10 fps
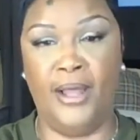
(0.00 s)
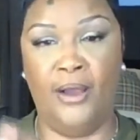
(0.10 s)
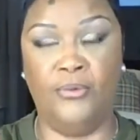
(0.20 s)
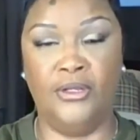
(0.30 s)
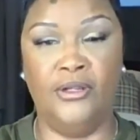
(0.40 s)

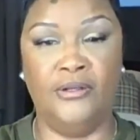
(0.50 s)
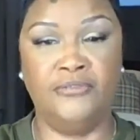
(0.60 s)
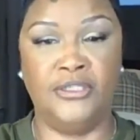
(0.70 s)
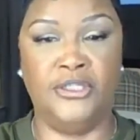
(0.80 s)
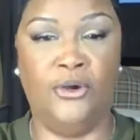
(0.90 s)
I would love
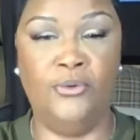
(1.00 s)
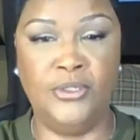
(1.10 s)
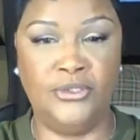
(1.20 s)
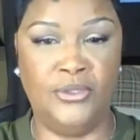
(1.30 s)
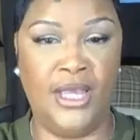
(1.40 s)
to know
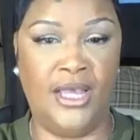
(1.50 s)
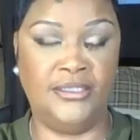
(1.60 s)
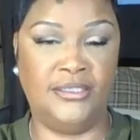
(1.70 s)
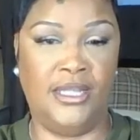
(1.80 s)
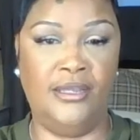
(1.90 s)
what you
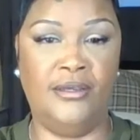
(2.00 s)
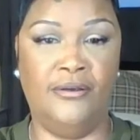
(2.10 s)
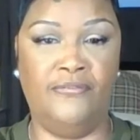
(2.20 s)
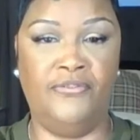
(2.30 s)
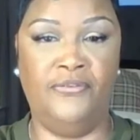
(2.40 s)
guys think
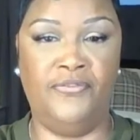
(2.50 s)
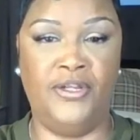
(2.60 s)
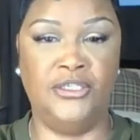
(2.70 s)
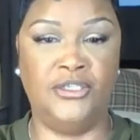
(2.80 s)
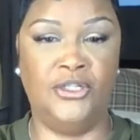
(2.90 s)
of the
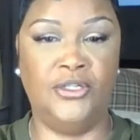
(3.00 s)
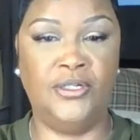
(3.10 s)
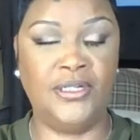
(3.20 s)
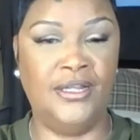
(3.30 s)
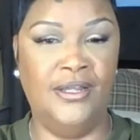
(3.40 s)
finished
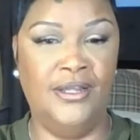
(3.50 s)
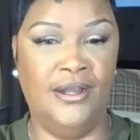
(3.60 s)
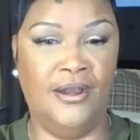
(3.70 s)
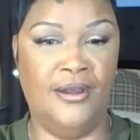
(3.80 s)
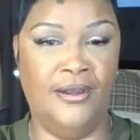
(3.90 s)
look.
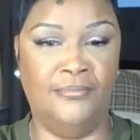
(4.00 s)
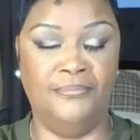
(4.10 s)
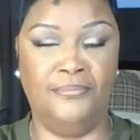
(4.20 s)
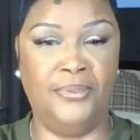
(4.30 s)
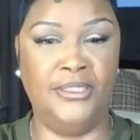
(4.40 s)

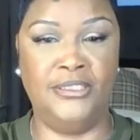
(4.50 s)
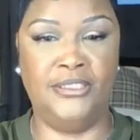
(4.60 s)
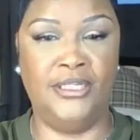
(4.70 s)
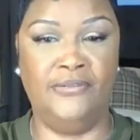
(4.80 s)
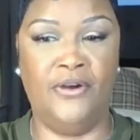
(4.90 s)
Please
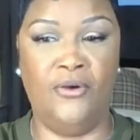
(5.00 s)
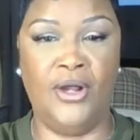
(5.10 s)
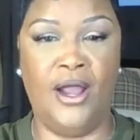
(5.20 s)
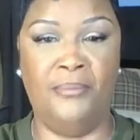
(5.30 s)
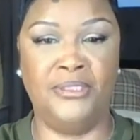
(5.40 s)
leave all
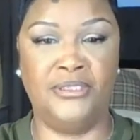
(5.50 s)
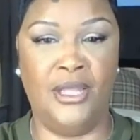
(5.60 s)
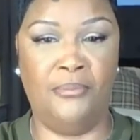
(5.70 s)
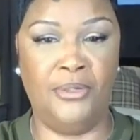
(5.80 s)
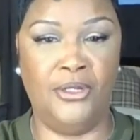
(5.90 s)
comments
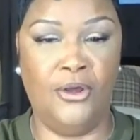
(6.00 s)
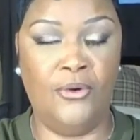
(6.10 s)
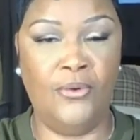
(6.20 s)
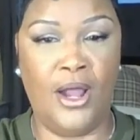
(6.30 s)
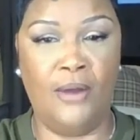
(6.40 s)
down
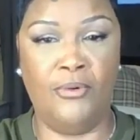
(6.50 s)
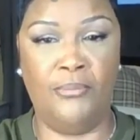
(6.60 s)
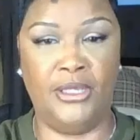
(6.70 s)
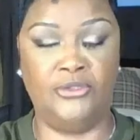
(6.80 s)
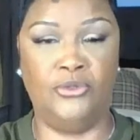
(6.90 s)
below. I will
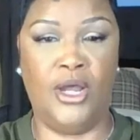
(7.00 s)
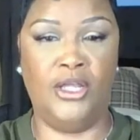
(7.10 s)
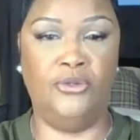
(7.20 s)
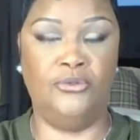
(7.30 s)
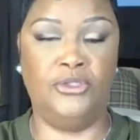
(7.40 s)
make sure I
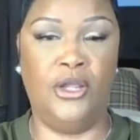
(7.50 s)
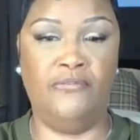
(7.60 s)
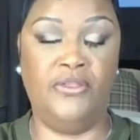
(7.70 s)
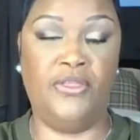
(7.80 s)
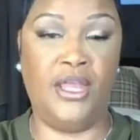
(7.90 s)
use
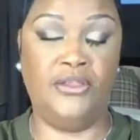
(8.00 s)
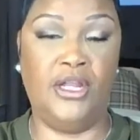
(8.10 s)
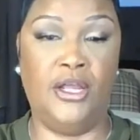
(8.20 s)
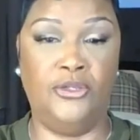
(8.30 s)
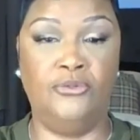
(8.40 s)
everything
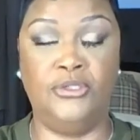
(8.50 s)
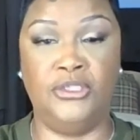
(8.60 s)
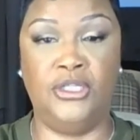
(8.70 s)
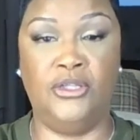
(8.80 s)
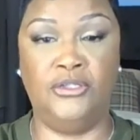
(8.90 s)
that I use
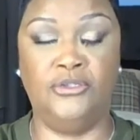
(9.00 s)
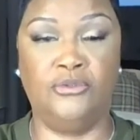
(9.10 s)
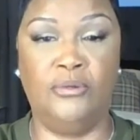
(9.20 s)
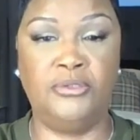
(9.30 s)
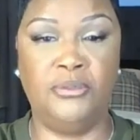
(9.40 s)
is in the
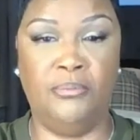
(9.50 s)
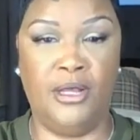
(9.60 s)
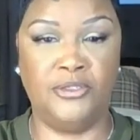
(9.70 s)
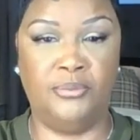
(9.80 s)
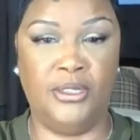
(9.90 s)
description
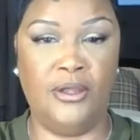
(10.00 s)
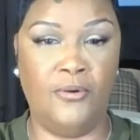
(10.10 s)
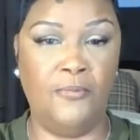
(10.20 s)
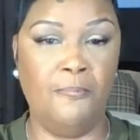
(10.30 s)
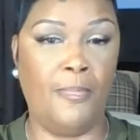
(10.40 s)
box
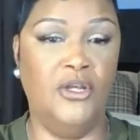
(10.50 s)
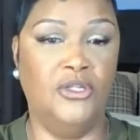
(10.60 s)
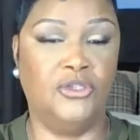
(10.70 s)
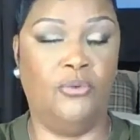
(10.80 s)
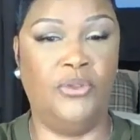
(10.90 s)
below.
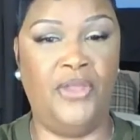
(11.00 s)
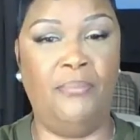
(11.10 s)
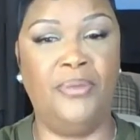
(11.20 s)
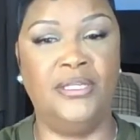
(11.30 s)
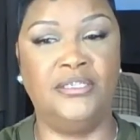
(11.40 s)
So with
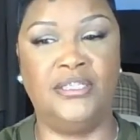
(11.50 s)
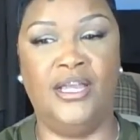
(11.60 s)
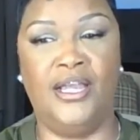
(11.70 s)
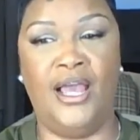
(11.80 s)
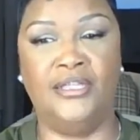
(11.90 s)
that being
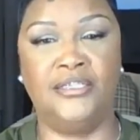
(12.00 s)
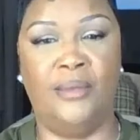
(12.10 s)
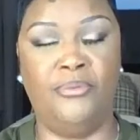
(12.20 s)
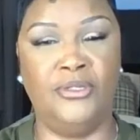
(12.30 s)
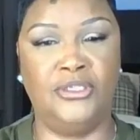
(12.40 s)
said, guys, I
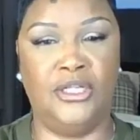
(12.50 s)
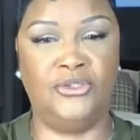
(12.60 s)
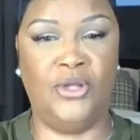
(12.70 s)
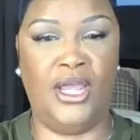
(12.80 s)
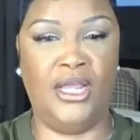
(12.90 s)
appreciate
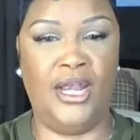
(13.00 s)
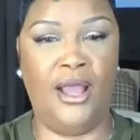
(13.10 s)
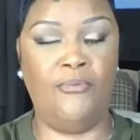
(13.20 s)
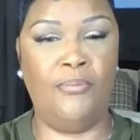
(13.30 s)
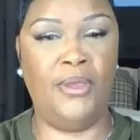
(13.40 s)
you hanging
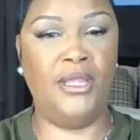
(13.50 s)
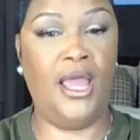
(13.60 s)
out with me.